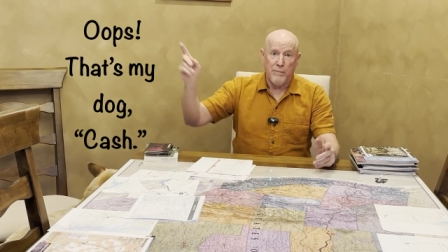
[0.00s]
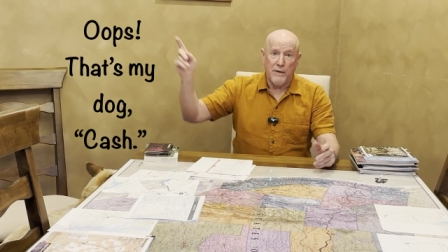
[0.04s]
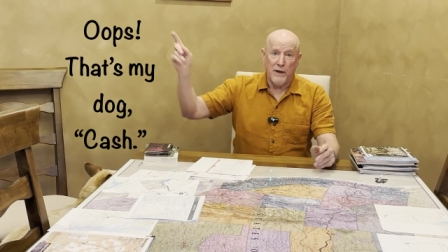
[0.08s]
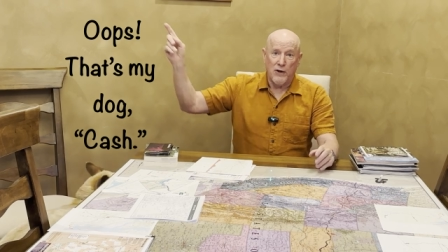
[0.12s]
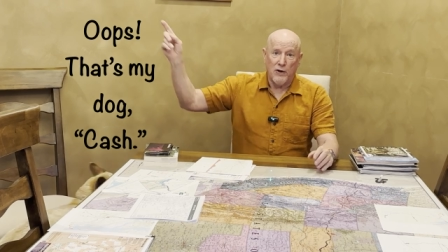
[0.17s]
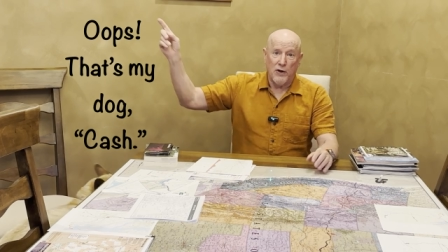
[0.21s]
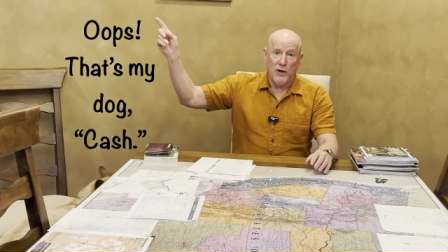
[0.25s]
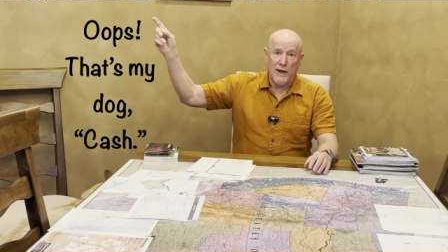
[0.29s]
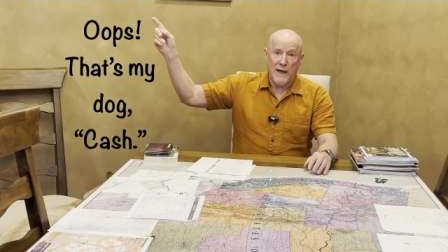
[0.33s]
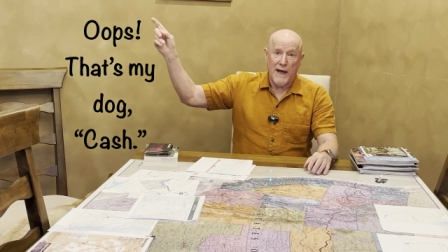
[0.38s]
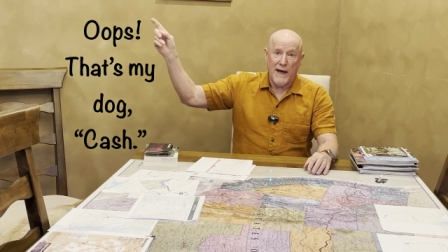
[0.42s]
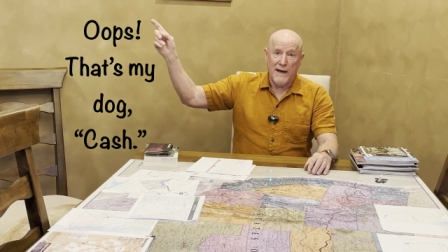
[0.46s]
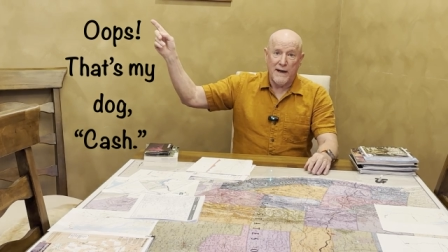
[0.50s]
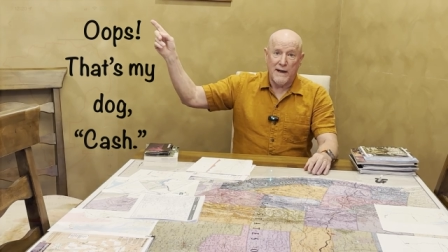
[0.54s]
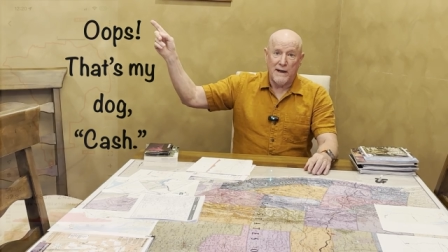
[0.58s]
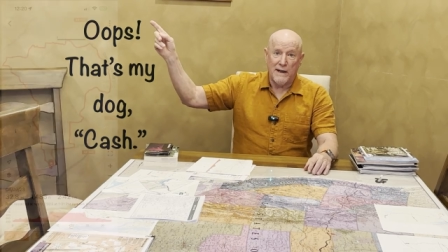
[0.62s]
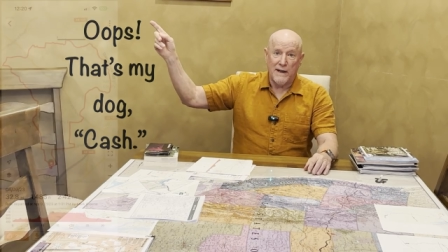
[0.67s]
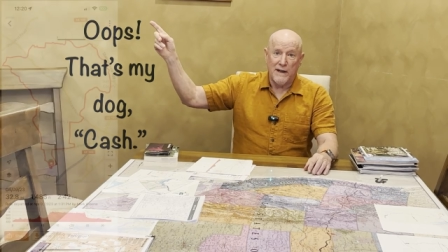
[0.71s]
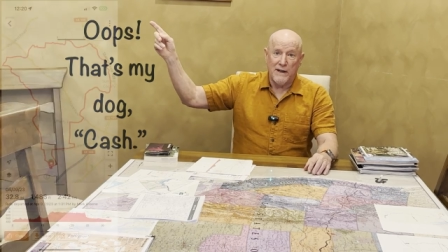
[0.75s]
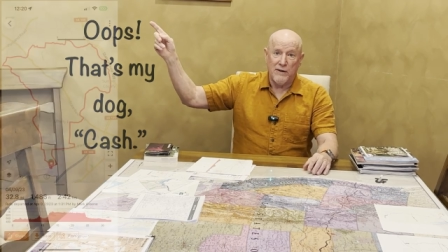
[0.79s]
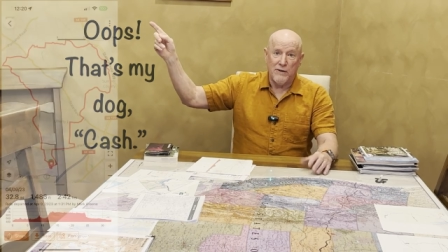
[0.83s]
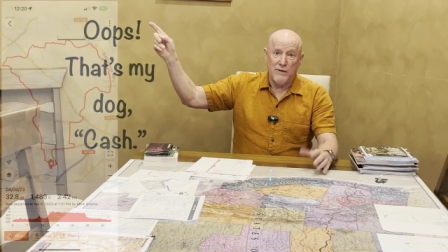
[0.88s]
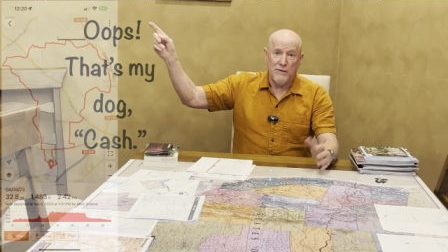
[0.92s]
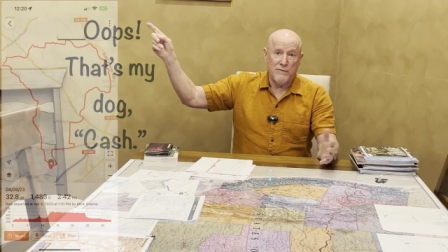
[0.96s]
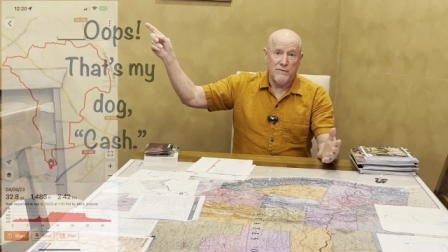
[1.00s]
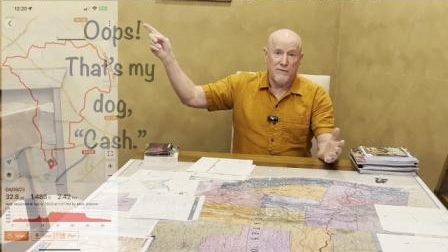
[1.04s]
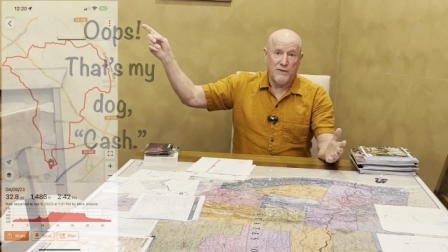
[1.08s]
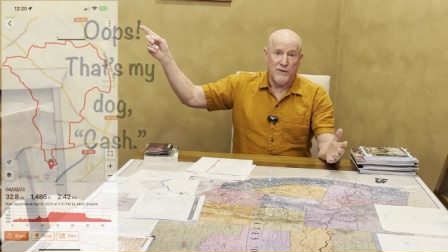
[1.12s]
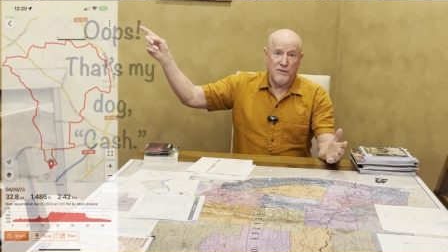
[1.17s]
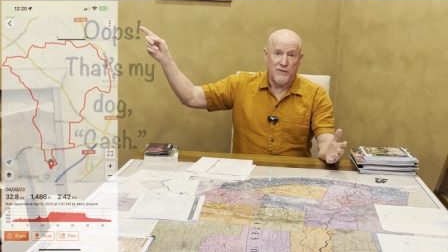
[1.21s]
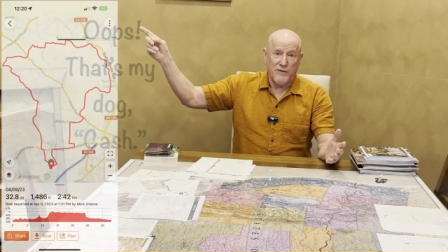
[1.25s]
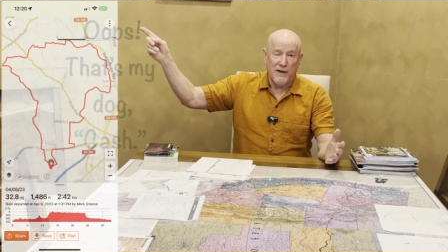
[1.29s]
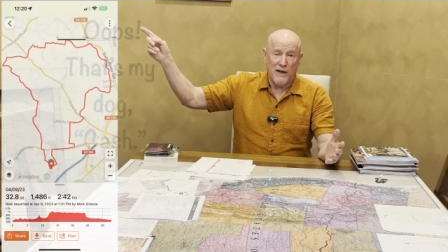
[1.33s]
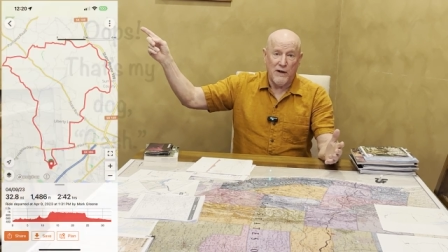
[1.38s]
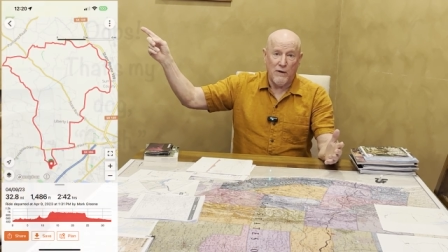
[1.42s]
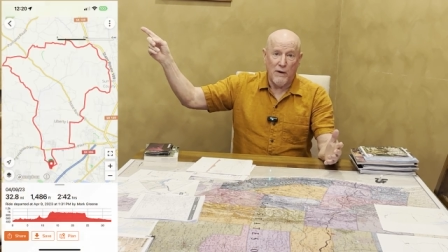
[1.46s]
and look at it later to
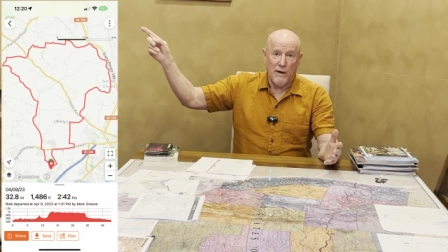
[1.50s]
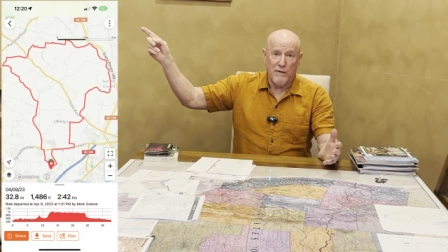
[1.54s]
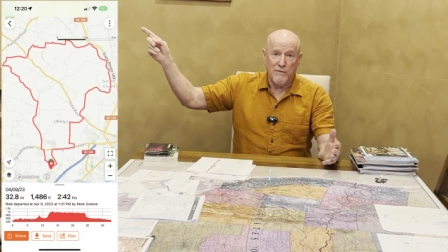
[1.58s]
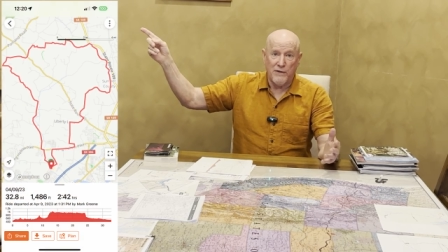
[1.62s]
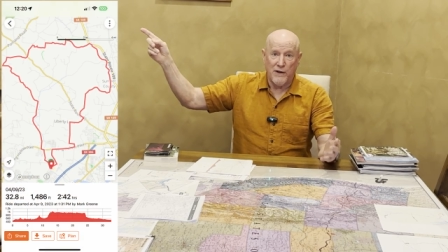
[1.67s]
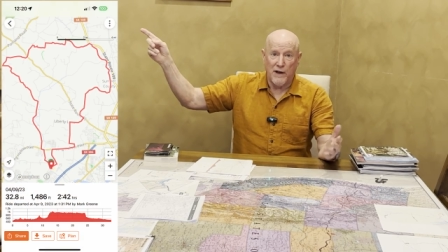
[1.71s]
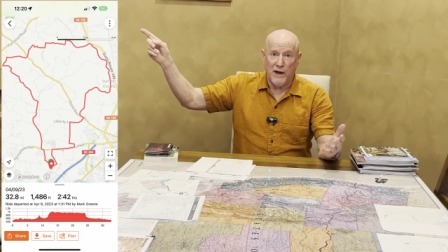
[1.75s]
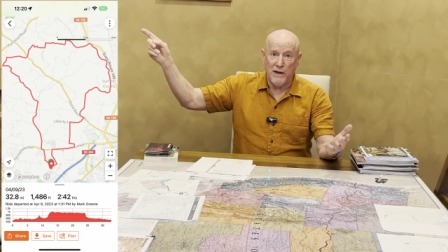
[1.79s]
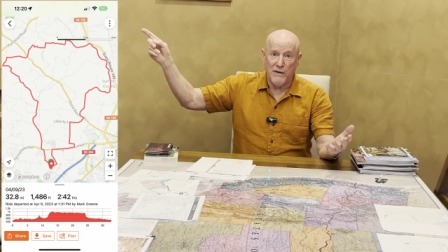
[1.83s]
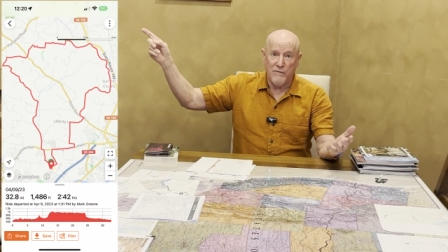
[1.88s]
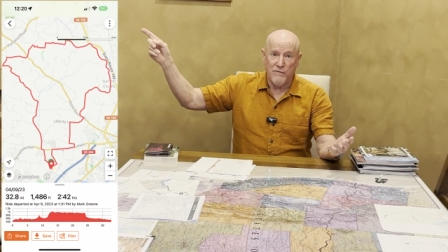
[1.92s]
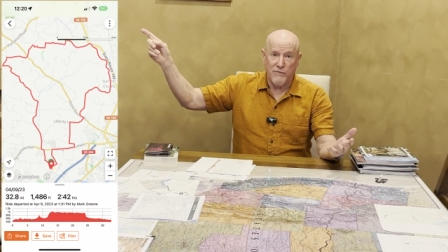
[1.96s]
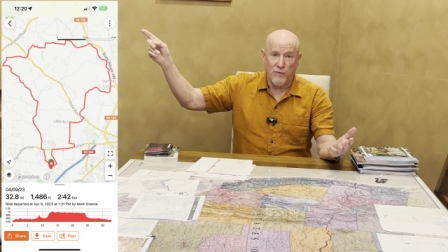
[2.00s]
see how I've done,